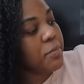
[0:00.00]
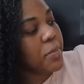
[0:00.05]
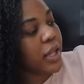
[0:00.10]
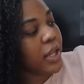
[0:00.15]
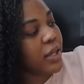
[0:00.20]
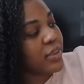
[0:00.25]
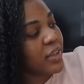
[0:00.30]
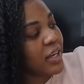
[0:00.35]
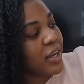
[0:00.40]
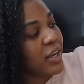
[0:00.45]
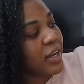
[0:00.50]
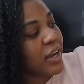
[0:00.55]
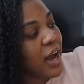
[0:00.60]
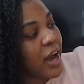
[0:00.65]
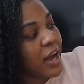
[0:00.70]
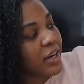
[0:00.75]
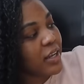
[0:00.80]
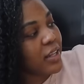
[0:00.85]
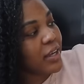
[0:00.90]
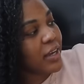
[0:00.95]
I like that it
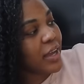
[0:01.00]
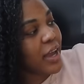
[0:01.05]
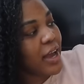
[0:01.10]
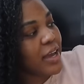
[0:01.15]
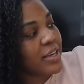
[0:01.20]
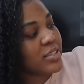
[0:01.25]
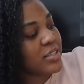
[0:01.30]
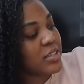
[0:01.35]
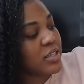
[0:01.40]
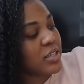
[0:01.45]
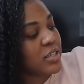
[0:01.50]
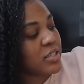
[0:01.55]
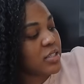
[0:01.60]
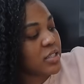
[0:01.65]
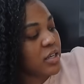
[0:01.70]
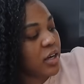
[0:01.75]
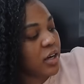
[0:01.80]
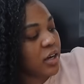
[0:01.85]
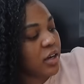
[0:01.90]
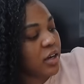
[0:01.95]
kind of like has this,
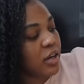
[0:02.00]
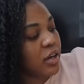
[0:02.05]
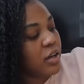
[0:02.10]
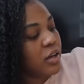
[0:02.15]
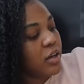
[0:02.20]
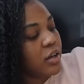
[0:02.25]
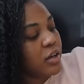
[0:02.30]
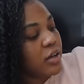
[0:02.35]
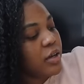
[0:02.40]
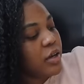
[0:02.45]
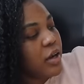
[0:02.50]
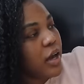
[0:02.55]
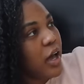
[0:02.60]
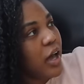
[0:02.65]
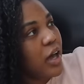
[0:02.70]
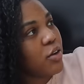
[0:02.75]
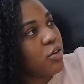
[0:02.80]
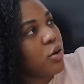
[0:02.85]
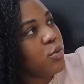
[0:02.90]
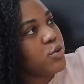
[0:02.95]

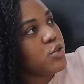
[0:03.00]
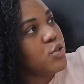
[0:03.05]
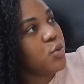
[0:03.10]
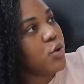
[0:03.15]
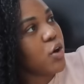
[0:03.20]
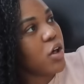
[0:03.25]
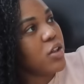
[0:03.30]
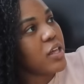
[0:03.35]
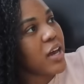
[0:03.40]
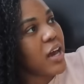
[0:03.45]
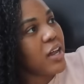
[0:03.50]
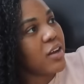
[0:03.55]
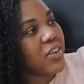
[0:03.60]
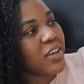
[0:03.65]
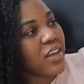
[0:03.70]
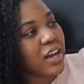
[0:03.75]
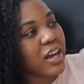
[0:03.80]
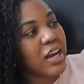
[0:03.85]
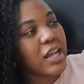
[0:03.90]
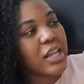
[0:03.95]
I don't know what you would call it, kind
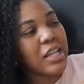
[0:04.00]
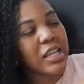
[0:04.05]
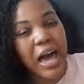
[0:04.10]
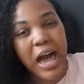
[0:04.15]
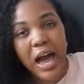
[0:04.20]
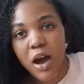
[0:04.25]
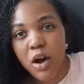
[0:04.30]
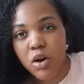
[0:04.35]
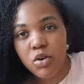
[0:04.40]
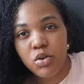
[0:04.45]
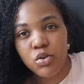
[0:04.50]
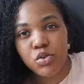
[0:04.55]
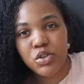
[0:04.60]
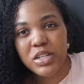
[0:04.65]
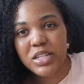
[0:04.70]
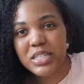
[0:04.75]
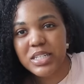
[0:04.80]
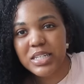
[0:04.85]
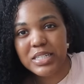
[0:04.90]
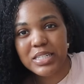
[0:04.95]
of like a
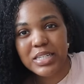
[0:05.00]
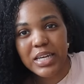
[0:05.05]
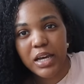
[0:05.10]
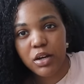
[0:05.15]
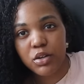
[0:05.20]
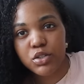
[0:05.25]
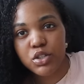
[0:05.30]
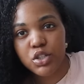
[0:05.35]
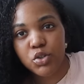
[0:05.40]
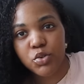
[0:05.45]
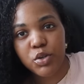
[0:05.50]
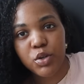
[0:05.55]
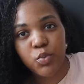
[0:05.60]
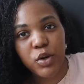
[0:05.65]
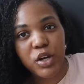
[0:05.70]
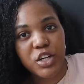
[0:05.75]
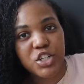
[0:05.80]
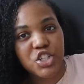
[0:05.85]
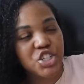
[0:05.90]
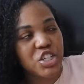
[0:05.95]
cloud detail to it,
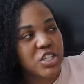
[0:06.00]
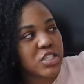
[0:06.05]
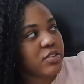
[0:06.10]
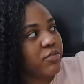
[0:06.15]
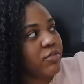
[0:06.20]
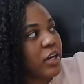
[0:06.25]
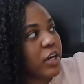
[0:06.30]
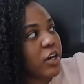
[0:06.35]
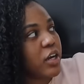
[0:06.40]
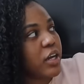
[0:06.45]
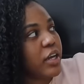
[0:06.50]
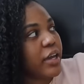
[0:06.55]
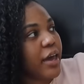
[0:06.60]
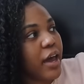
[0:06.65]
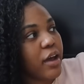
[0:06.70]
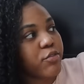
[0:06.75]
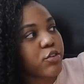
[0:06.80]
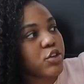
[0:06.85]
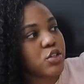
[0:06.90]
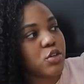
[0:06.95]
where it's just very
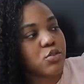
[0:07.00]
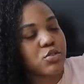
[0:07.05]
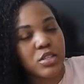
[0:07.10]
ever so